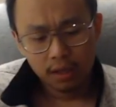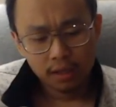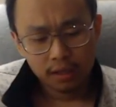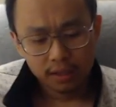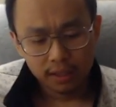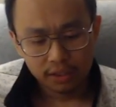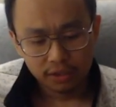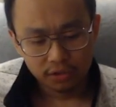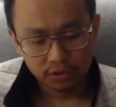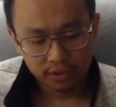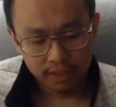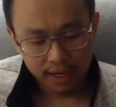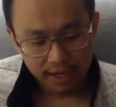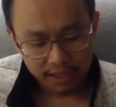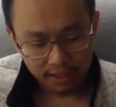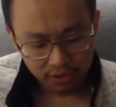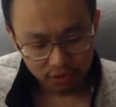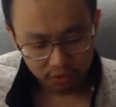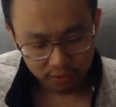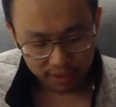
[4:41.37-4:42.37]
They should take
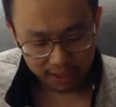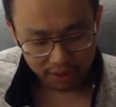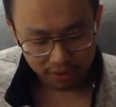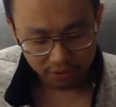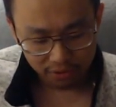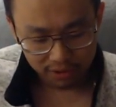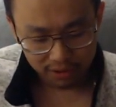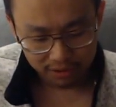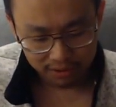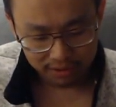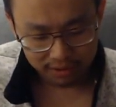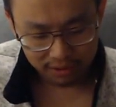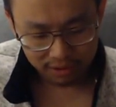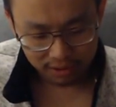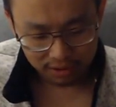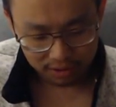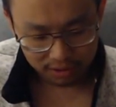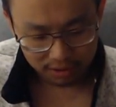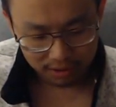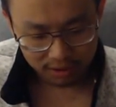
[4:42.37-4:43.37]
into account your
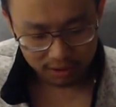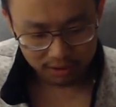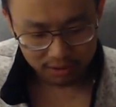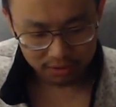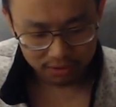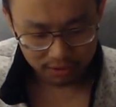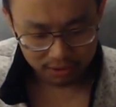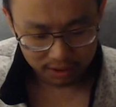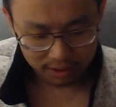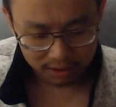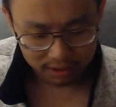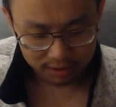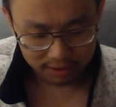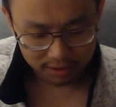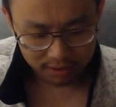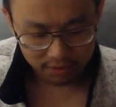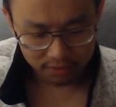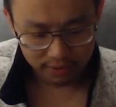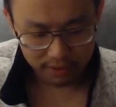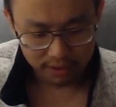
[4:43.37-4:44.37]
concerns and
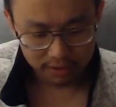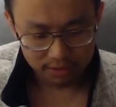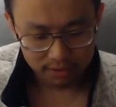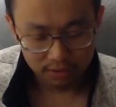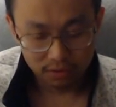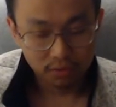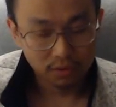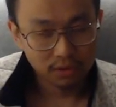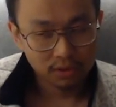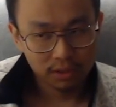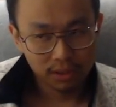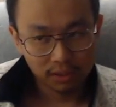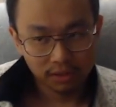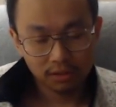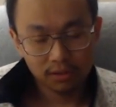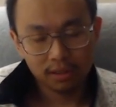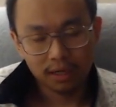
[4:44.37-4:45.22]
considerations,